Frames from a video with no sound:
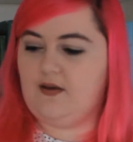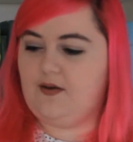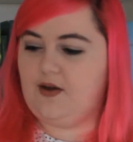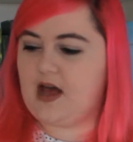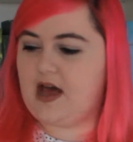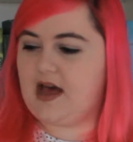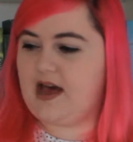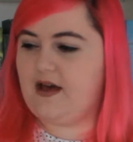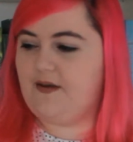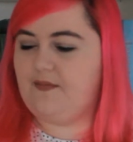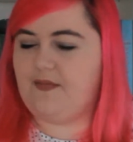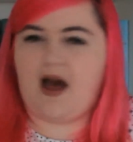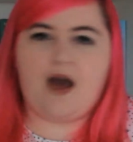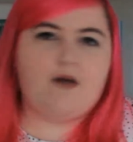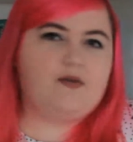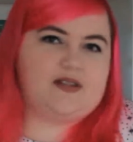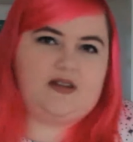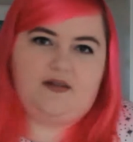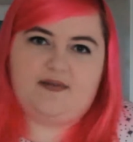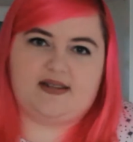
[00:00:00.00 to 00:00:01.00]
I
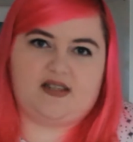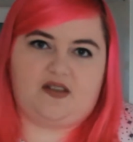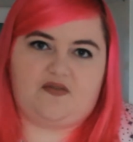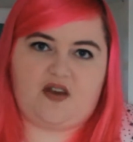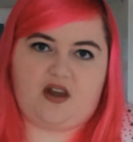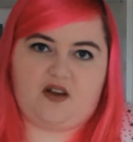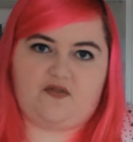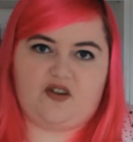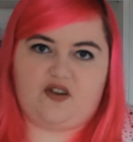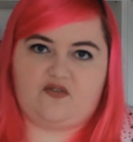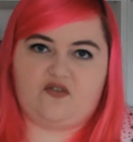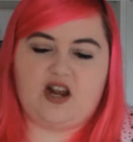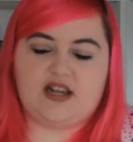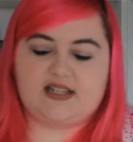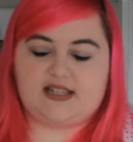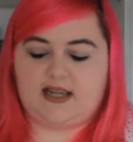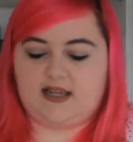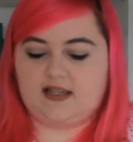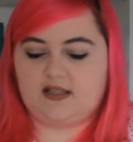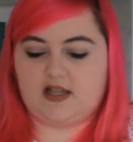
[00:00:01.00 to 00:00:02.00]
wasn't a massive fan of Red
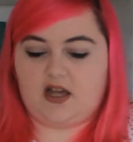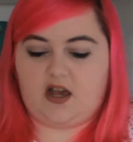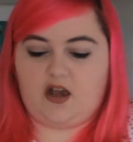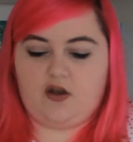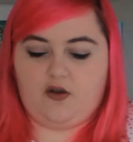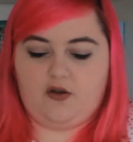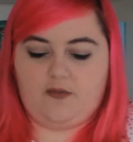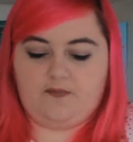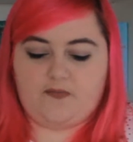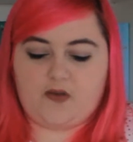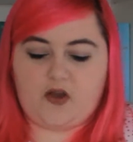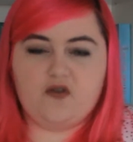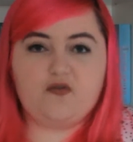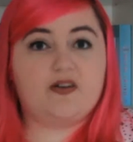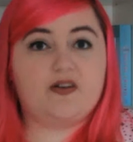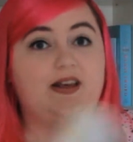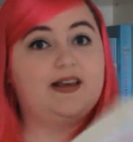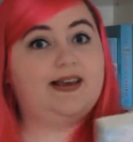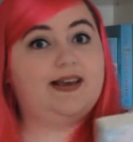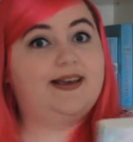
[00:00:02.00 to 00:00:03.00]
Rising, so
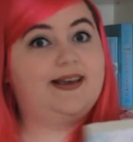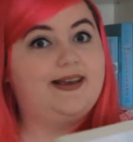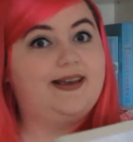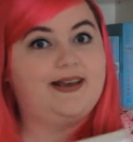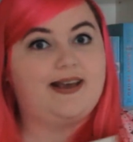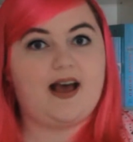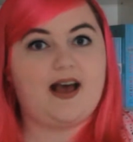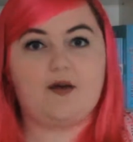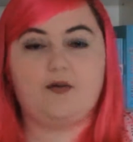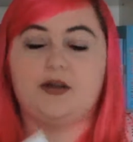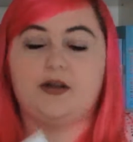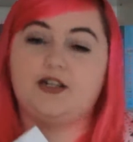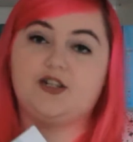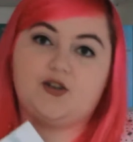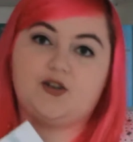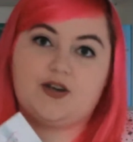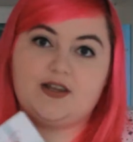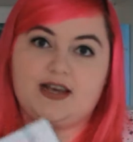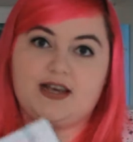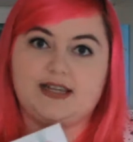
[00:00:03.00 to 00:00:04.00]
hopefully I will
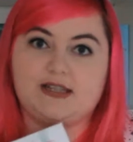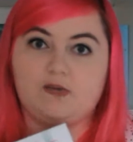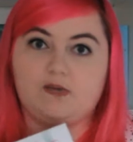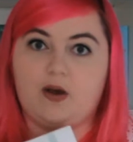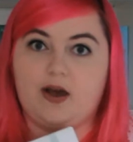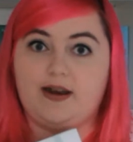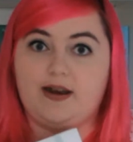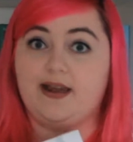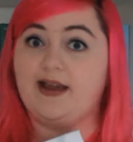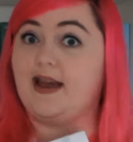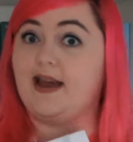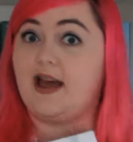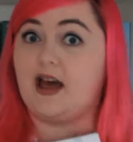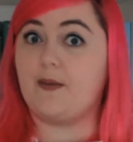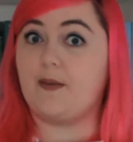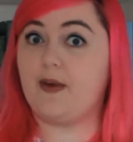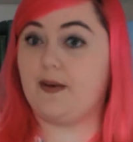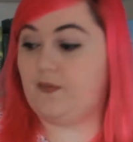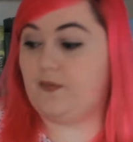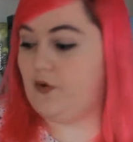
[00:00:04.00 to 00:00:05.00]
enjoy this one
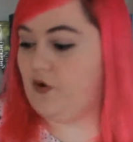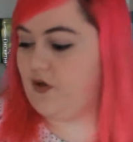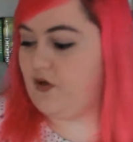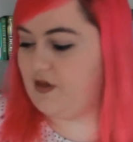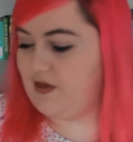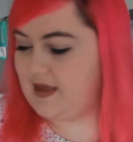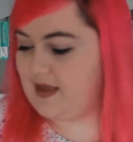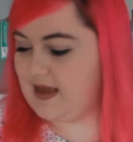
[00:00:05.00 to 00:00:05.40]
a bit more than